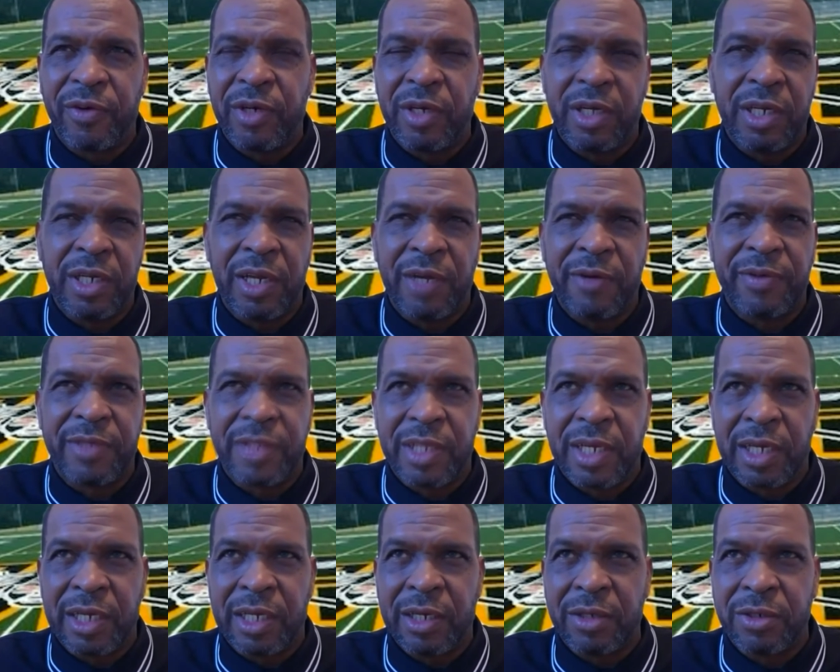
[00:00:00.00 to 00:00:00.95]
and
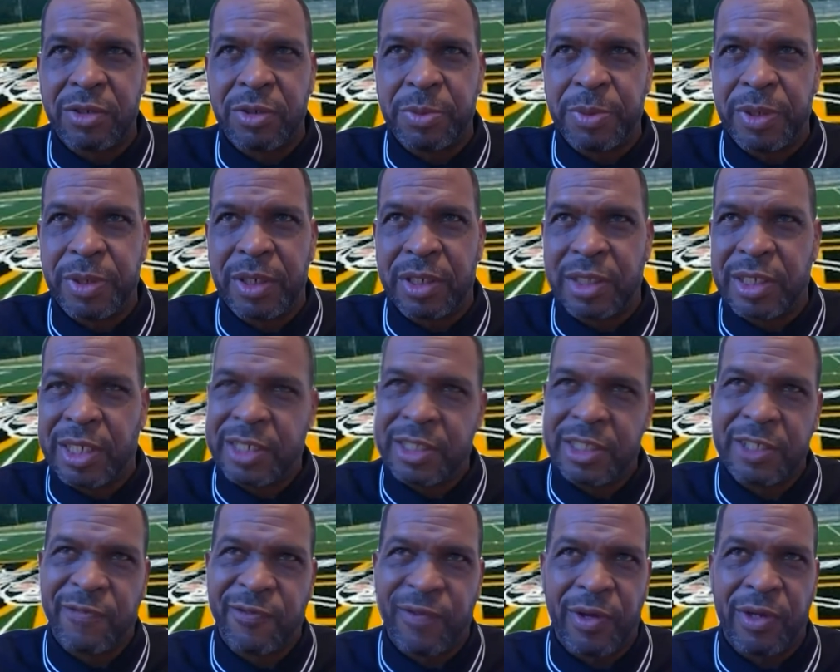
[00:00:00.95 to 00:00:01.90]
everything else, because I
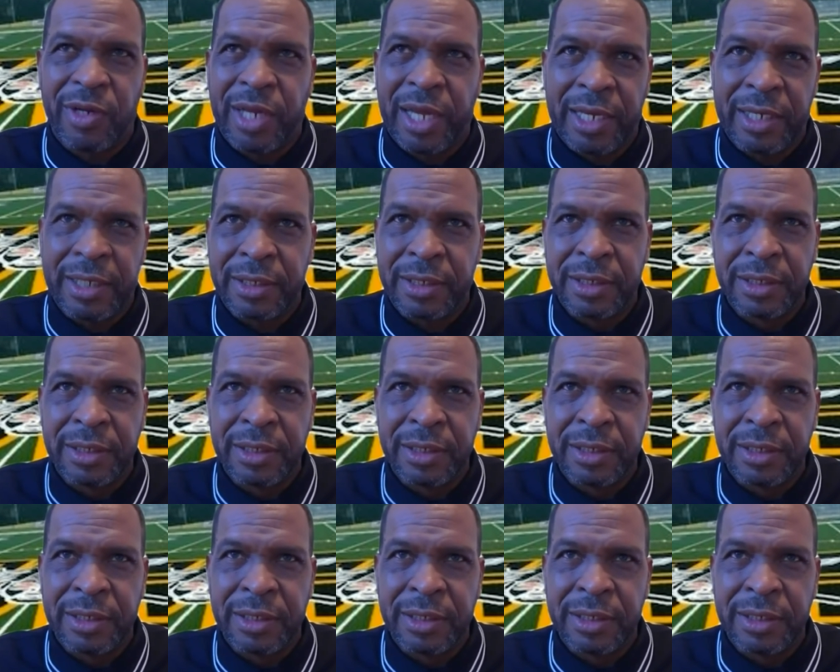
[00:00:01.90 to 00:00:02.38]
just felt like